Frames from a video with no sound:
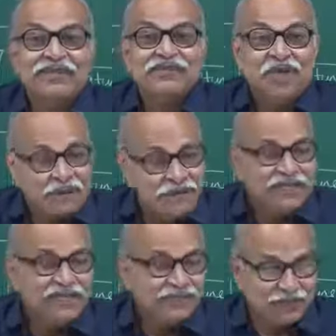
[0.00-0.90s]
So I will
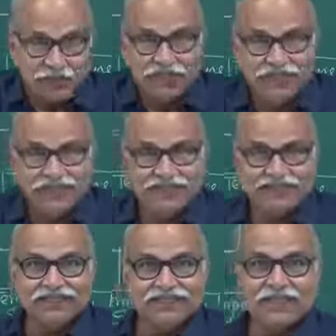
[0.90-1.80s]
be talking
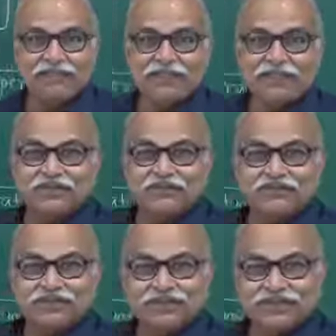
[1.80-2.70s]
a little bit
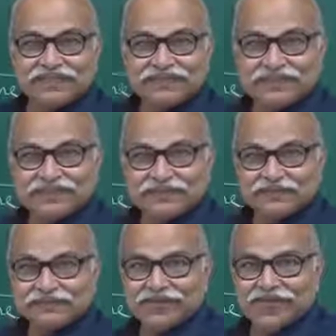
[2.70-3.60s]
of this
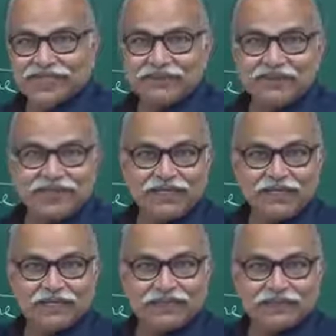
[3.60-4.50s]

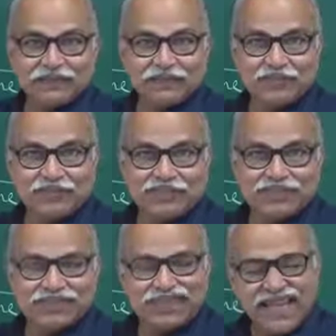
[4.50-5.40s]
arithmetic also,
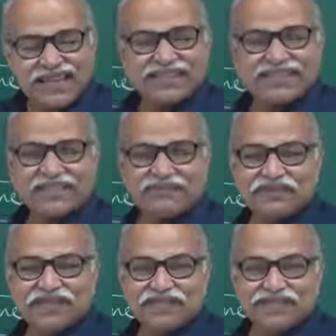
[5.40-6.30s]
because slightly
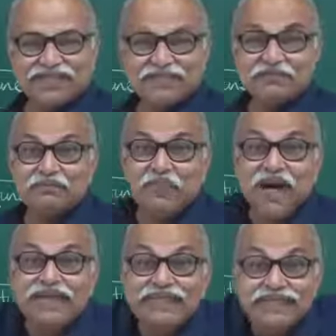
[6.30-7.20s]
different. It is
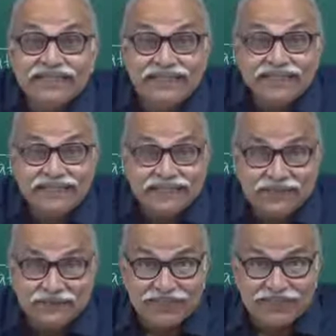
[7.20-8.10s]
binary
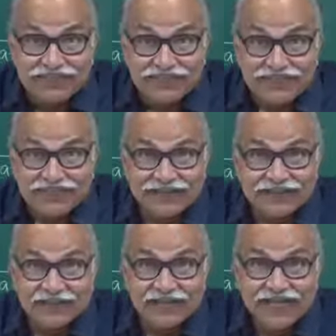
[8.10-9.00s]
arithmetic
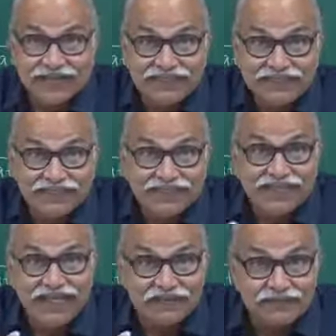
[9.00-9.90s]
or binary
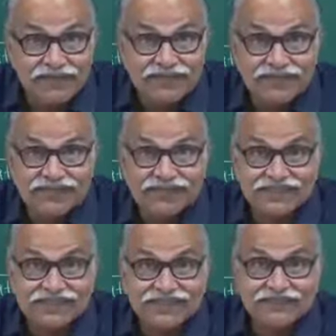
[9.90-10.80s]

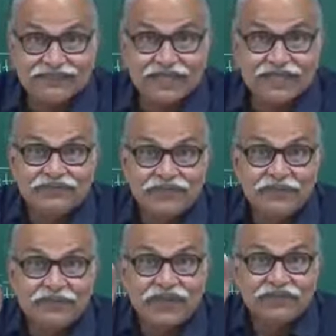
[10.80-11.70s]
calculations. We
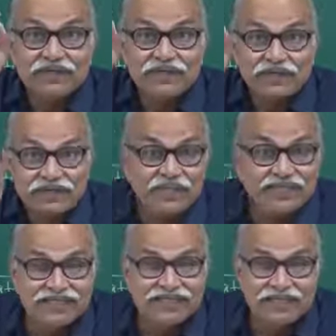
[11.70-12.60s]
use our decimal
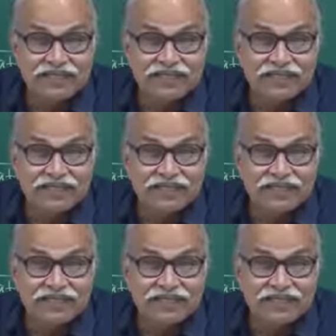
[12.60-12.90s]
systems.